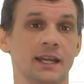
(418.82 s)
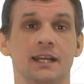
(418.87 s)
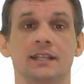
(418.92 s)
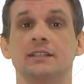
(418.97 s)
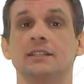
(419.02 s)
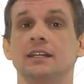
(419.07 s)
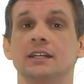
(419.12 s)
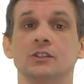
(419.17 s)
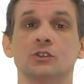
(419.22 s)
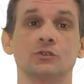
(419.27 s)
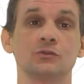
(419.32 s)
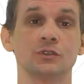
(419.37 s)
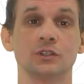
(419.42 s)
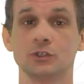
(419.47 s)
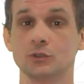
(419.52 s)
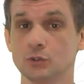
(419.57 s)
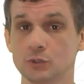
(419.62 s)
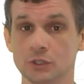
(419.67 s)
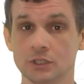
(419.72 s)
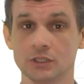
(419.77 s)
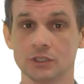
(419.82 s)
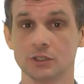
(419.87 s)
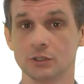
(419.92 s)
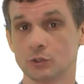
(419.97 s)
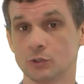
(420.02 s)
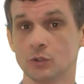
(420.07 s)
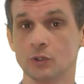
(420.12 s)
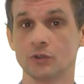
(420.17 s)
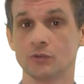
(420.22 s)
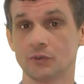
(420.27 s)
At the end of the unit,
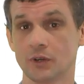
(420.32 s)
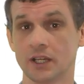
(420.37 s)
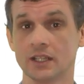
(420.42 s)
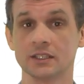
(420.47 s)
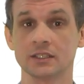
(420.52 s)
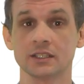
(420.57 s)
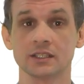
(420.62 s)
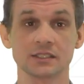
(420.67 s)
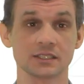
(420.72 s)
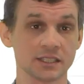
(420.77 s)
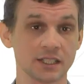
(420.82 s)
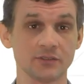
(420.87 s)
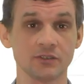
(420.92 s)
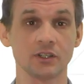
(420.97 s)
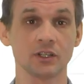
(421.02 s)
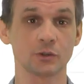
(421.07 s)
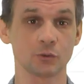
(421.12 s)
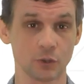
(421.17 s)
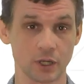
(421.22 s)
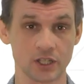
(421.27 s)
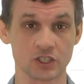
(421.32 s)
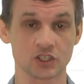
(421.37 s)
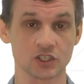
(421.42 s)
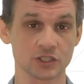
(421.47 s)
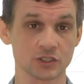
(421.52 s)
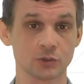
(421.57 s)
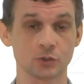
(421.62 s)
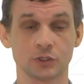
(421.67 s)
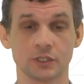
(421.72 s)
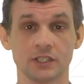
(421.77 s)
you will find several
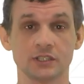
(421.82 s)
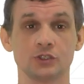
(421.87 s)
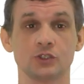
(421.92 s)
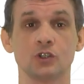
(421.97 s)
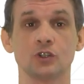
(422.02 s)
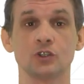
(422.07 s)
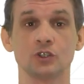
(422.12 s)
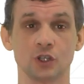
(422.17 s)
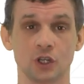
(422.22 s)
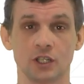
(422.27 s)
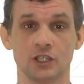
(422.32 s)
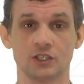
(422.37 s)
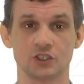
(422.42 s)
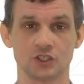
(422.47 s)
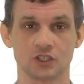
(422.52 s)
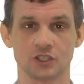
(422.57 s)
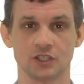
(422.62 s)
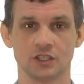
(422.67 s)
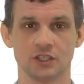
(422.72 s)
questions to test your knowledge.